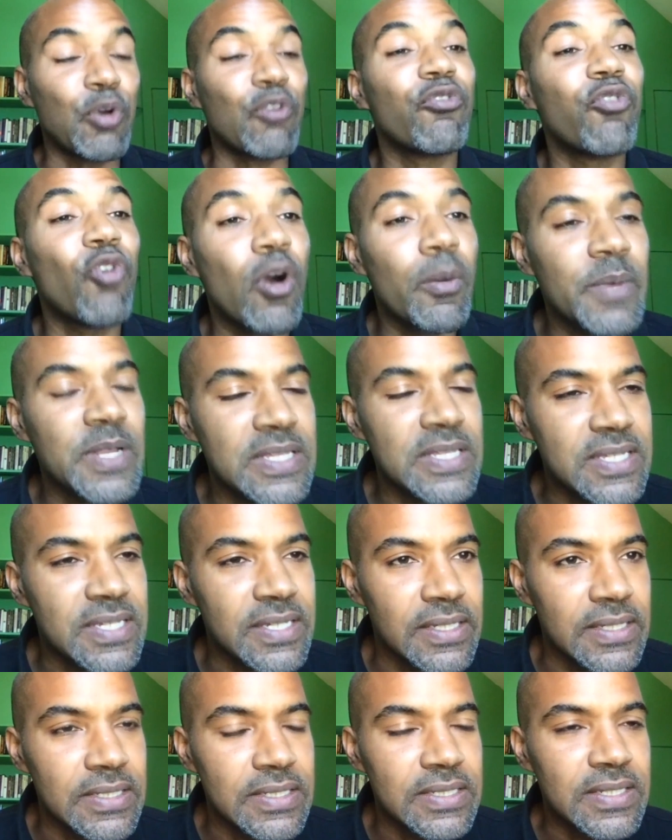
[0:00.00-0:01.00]

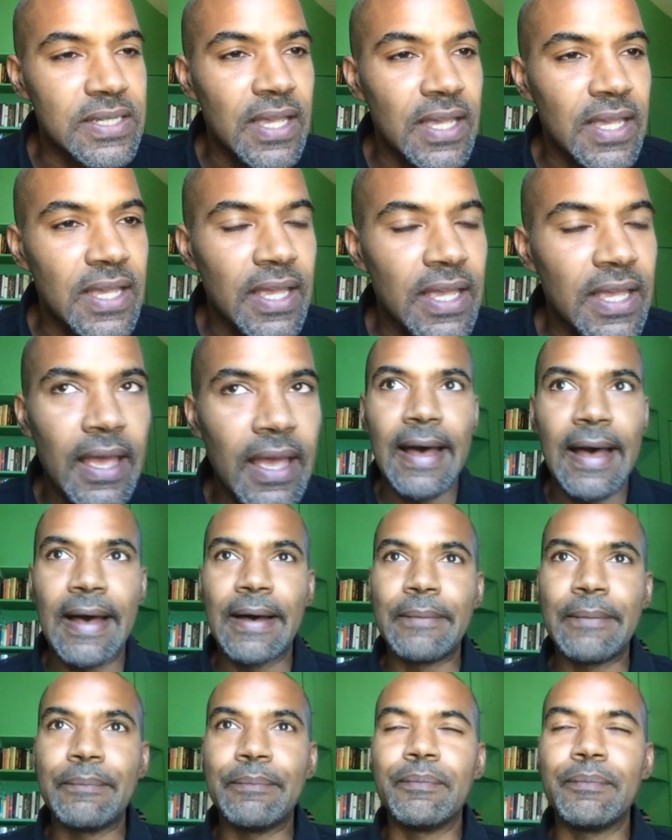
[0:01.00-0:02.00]
performances
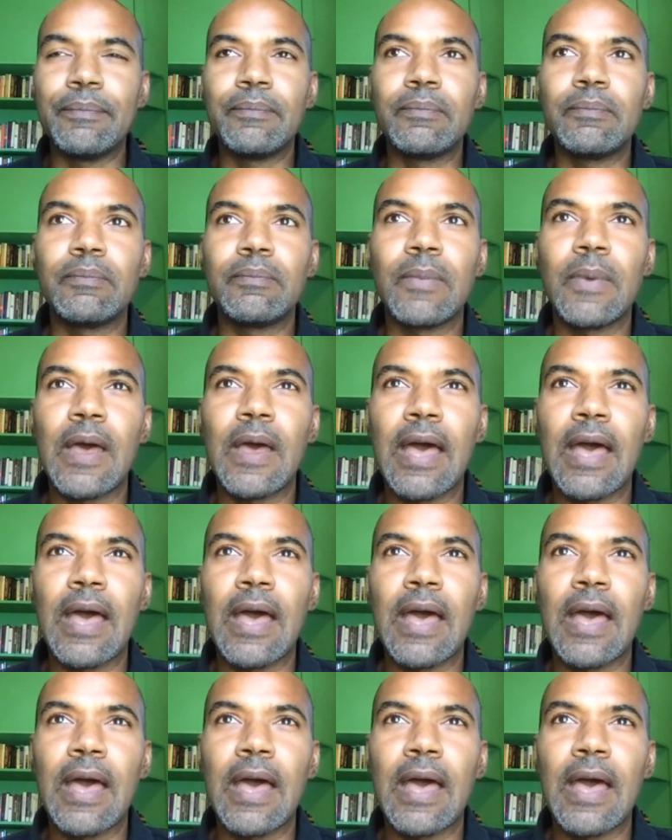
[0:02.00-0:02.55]
um,